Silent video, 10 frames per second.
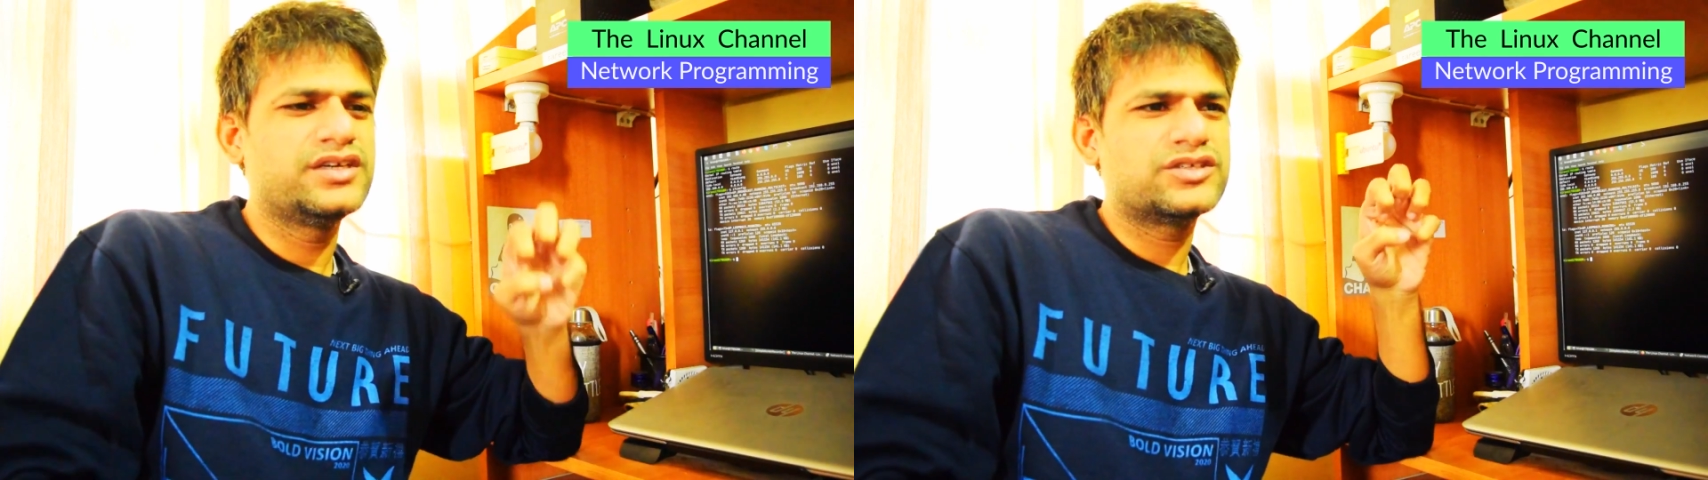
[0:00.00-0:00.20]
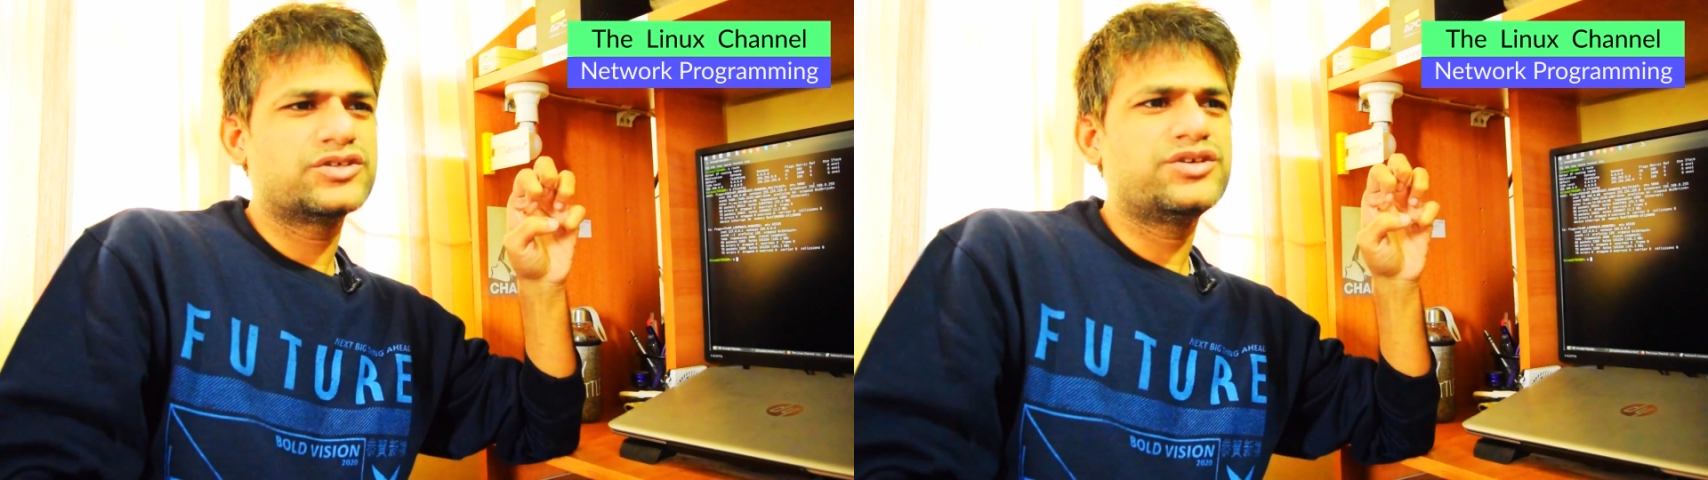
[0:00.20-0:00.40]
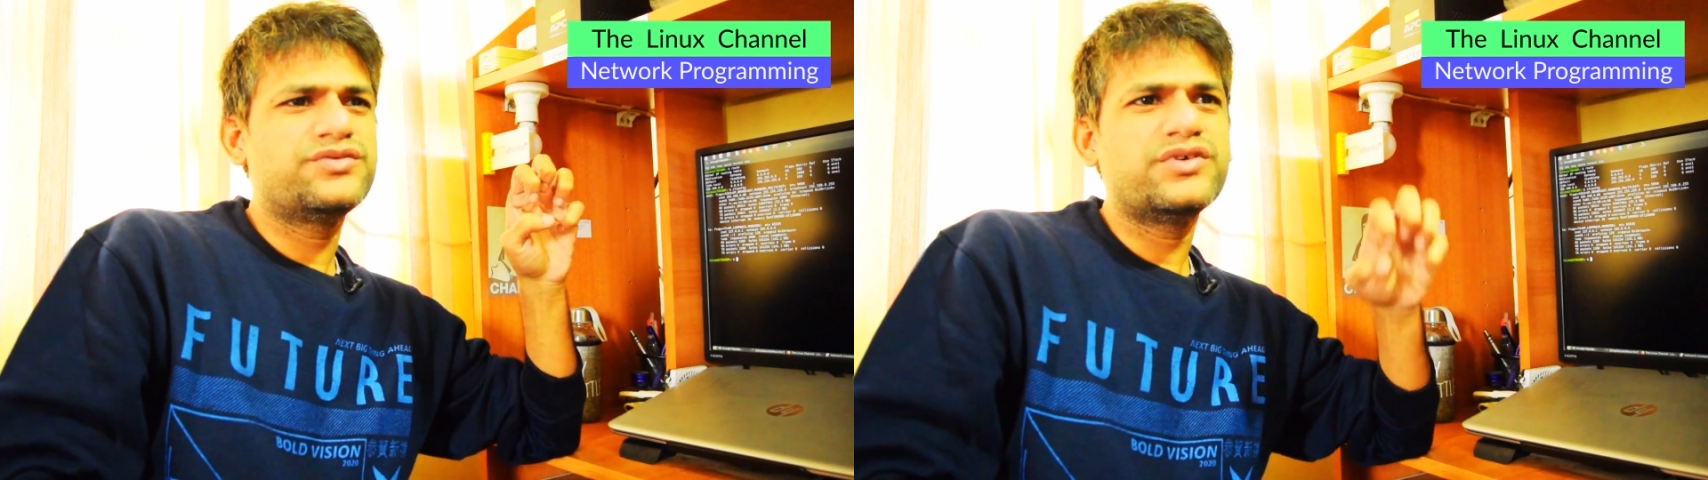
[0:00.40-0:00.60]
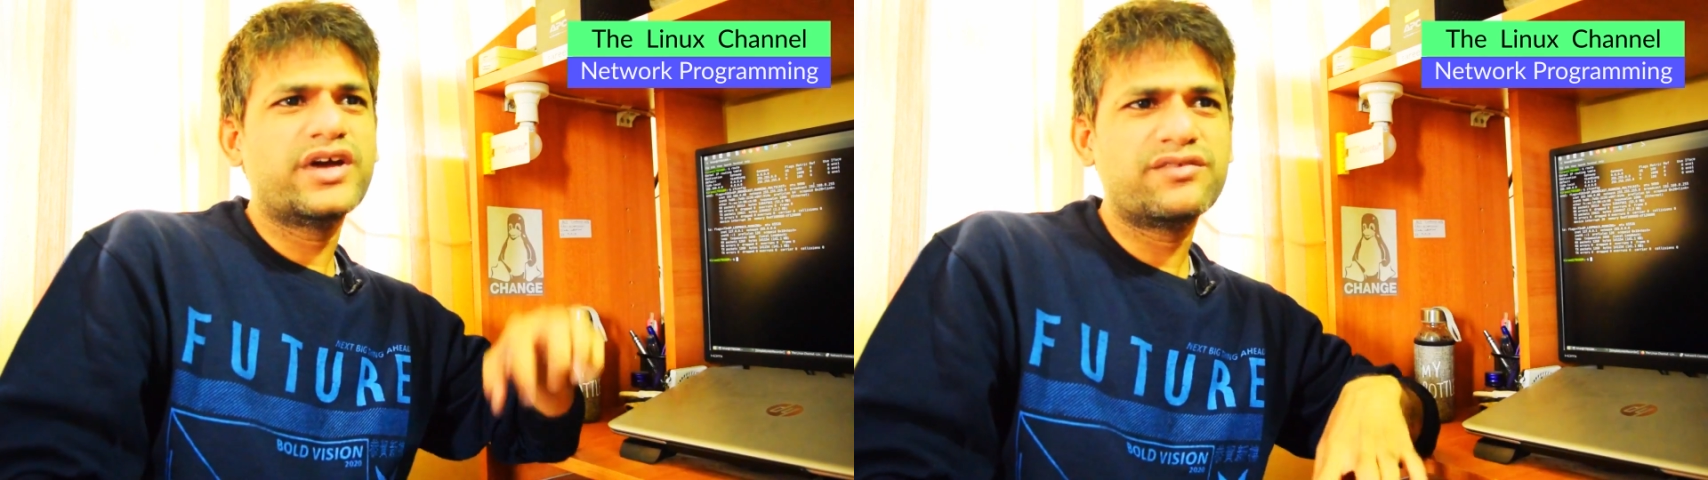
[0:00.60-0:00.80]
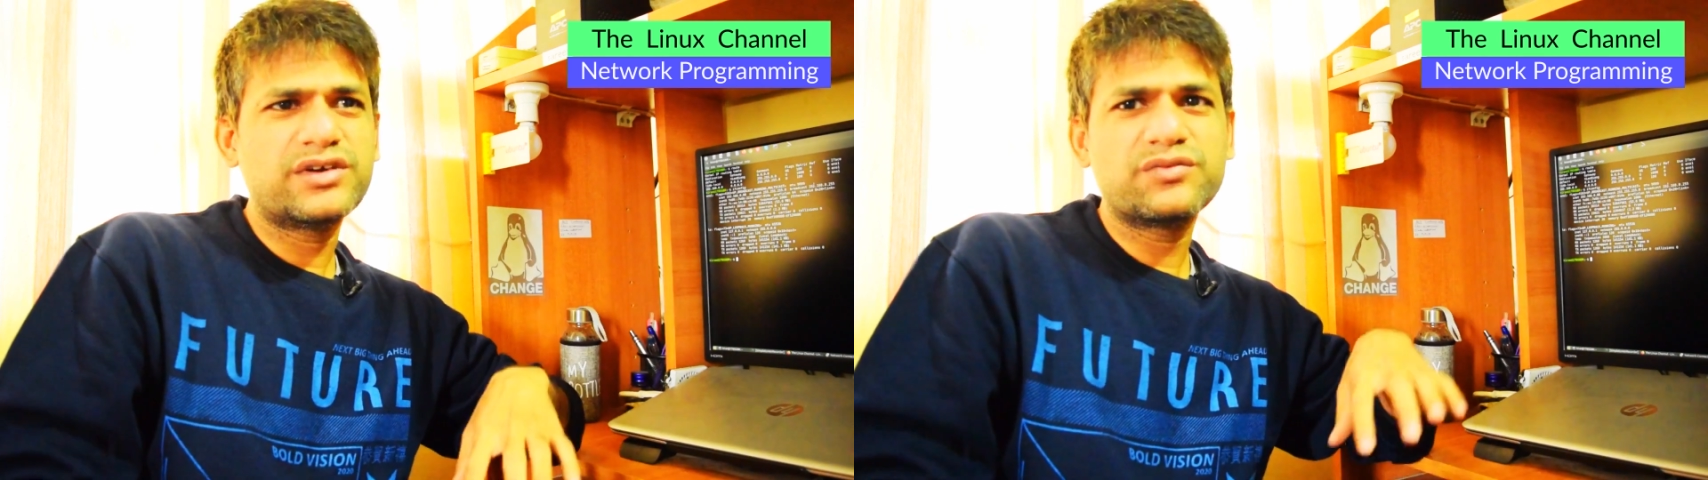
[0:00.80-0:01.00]
So if you
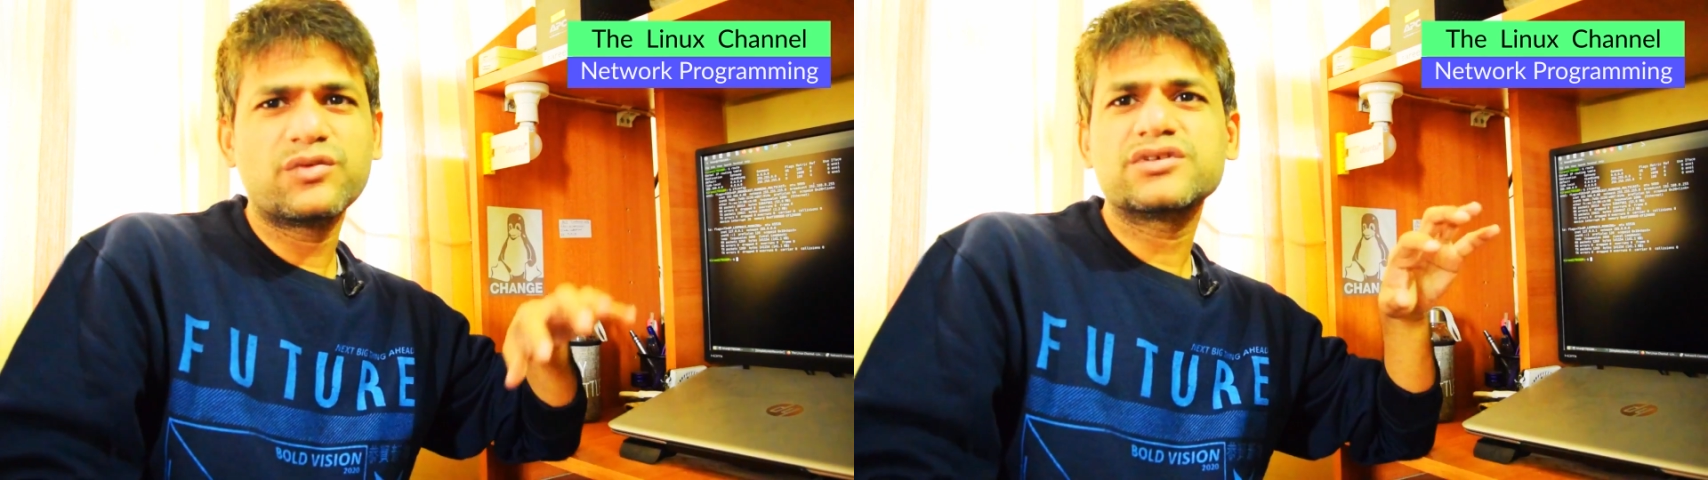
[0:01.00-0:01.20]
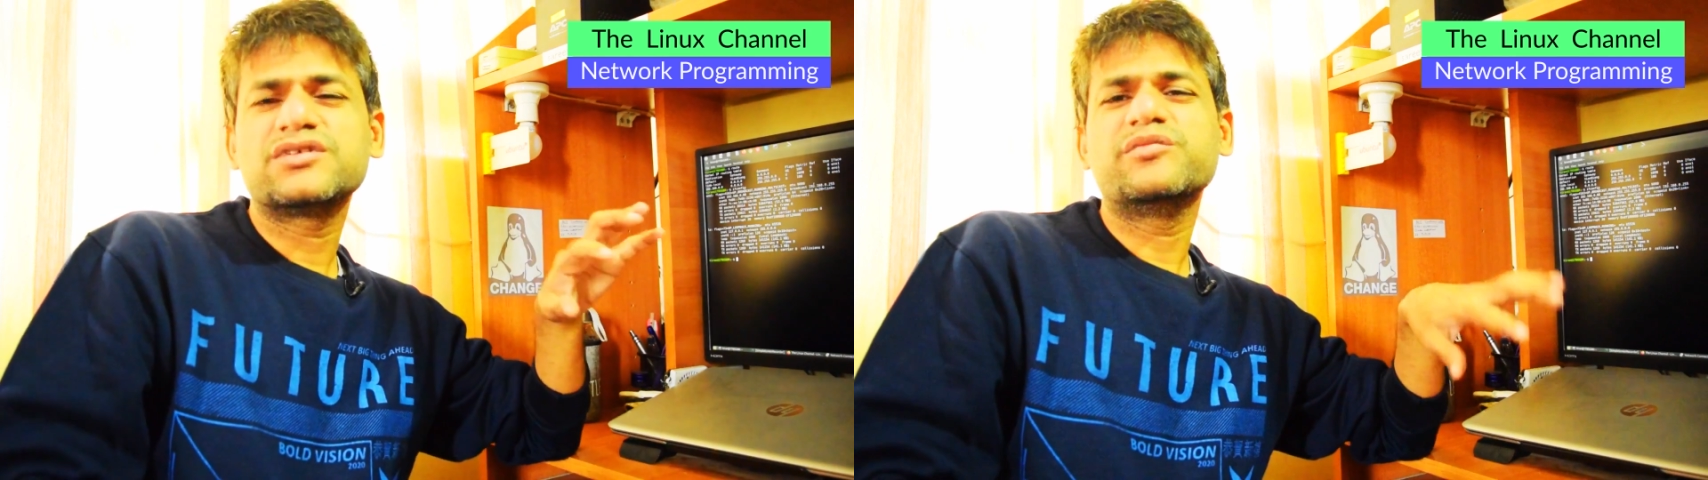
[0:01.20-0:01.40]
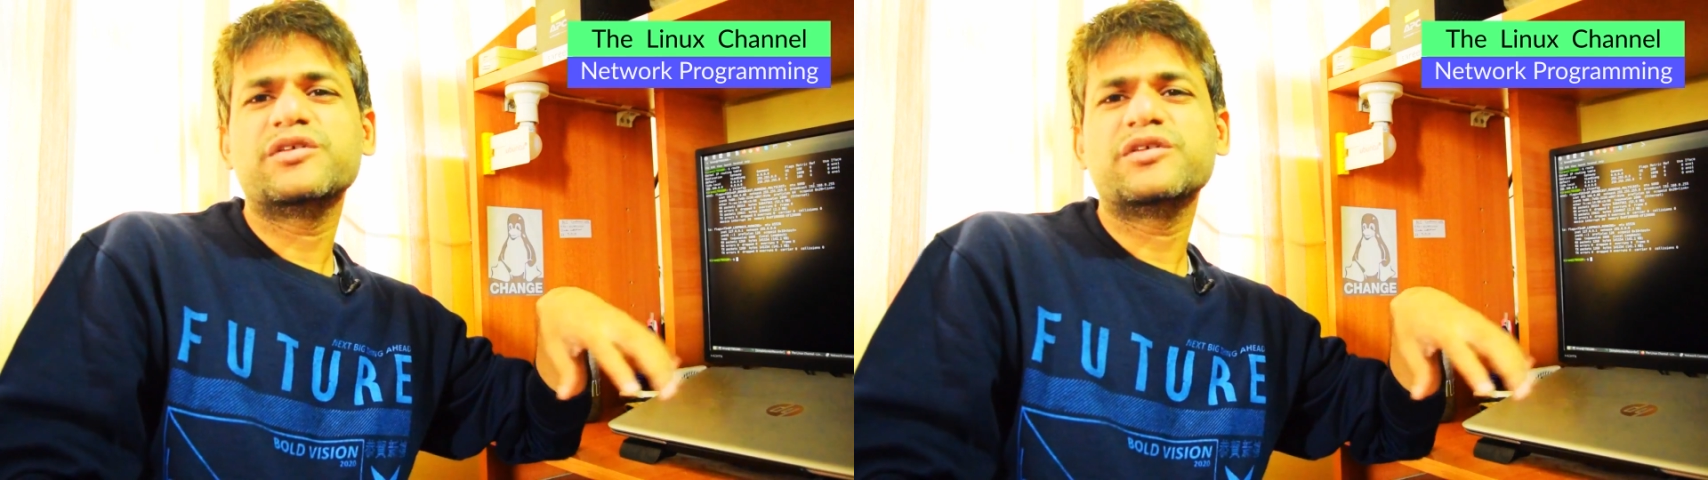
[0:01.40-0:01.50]
haven't watched,